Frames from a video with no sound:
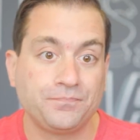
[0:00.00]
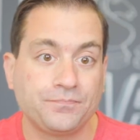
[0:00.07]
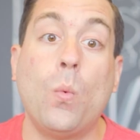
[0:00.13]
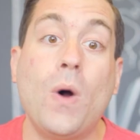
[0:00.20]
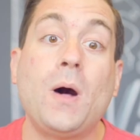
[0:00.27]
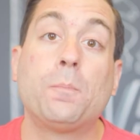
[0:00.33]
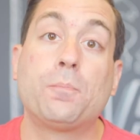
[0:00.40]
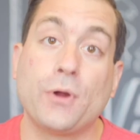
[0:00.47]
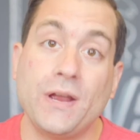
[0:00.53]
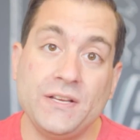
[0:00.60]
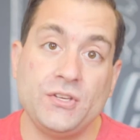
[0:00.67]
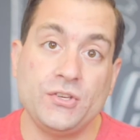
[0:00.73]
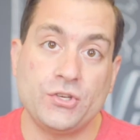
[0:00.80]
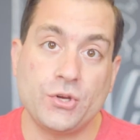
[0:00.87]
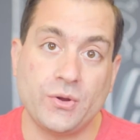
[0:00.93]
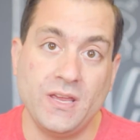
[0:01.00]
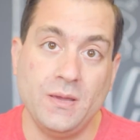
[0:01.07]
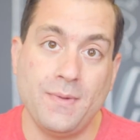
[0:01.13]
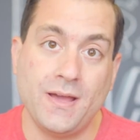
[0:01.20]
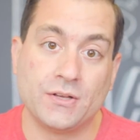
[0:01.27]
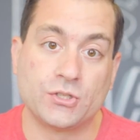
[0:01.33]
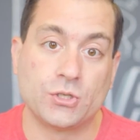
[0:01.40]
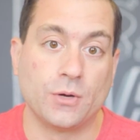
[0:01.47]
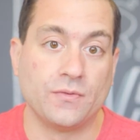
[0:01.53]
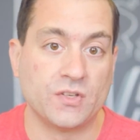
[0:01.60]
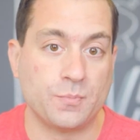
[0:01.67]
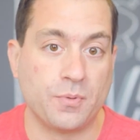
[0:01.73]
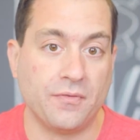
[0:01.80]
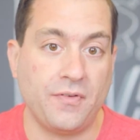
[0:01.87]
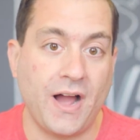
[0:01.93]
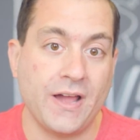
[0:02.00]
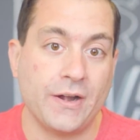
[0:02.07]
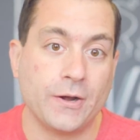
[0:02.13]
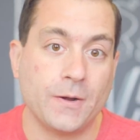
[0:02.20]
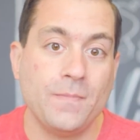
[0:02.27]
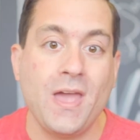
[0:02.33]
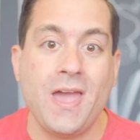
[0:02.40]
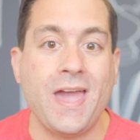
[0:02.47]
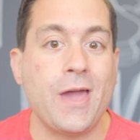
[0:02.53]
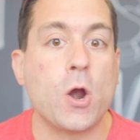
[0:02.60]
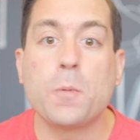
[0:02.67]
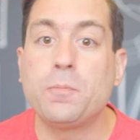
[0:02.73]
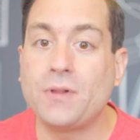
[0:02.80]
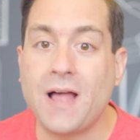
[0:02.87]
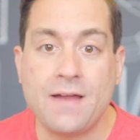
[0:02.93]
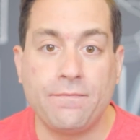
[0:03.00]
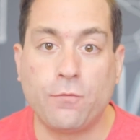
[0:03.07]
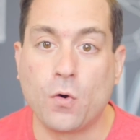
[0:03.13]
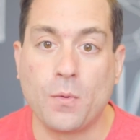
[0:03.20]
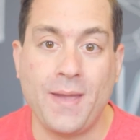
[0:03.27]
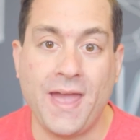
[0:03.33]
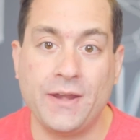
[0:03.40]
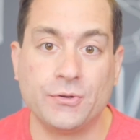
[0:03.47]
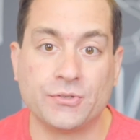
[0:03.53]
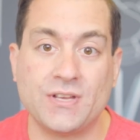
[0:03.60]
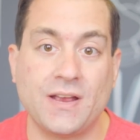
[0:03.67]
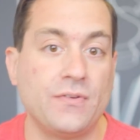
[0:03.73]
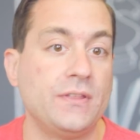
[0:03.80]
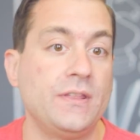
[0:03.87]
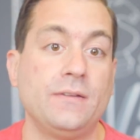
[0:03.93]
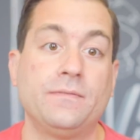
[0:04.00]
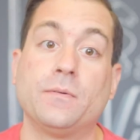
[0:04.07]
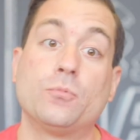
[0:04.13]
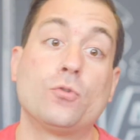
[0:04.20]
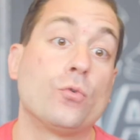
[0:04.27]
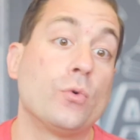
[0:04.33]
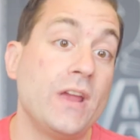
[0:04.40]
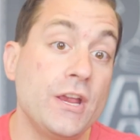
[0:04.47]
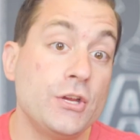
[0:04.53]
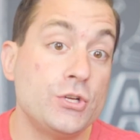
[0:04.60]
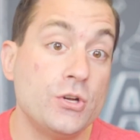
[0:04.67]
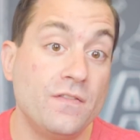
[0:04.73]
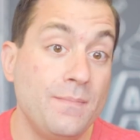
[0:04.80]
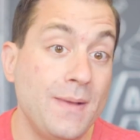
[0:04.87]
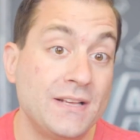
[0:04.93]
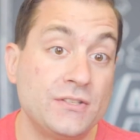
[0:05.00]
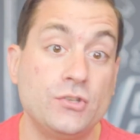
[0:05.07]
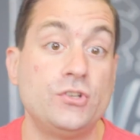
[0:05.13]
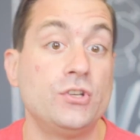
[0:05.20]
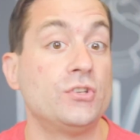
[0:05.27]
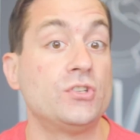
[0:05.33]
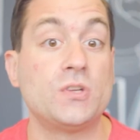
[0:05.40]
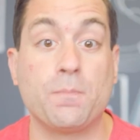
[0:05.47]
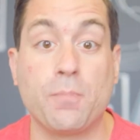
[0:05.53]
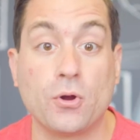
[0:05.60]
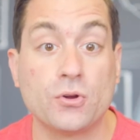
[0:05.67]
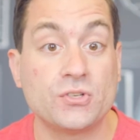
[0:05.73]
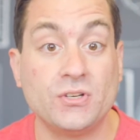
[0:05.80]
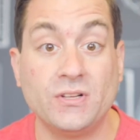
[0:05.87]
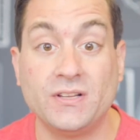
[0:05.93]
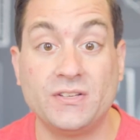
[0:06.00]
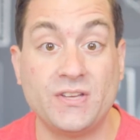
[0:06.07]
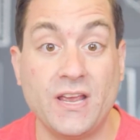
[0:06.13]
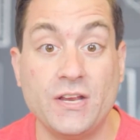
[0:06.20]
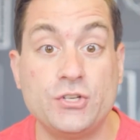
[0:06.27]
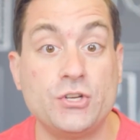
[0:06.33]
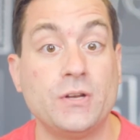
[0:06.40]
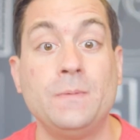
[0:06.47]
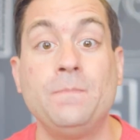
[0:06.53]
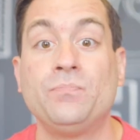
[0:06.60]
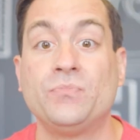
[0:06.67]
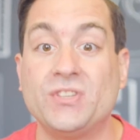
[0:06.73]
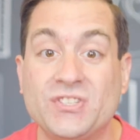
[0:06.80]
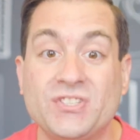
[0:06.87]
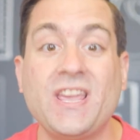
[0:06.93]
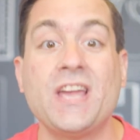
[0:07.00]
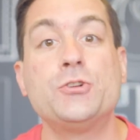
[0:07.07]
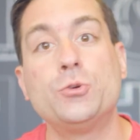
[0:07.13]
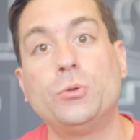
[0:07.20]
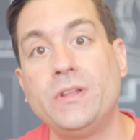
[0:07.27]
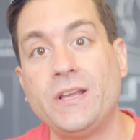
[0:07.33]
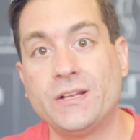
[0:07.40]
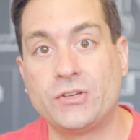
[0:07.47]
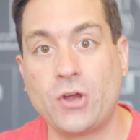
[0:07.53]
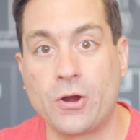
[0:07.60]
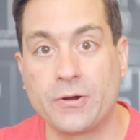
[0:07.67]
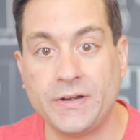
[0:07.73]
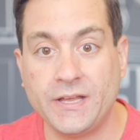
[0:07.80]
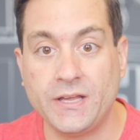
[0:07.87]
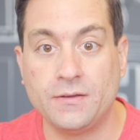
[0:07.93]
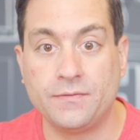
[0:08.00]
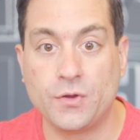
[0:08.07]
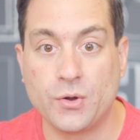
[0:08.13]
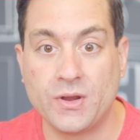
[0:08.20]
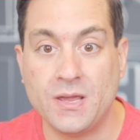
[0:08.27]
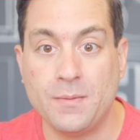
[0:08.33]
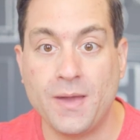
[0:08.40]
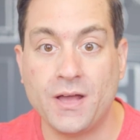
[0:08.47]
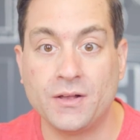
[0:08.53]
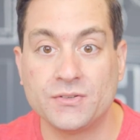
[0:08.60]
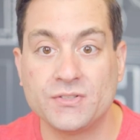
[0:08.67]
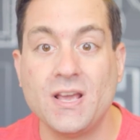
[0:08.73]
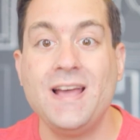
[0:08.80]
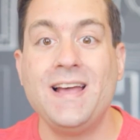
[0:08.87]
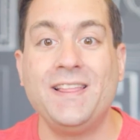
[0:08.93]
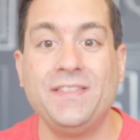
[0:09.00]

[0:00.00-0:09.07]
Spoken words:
While Braze is your email service provider, and our platform handles everything from creation of messages to personalization to scheduling and targeting of your emails,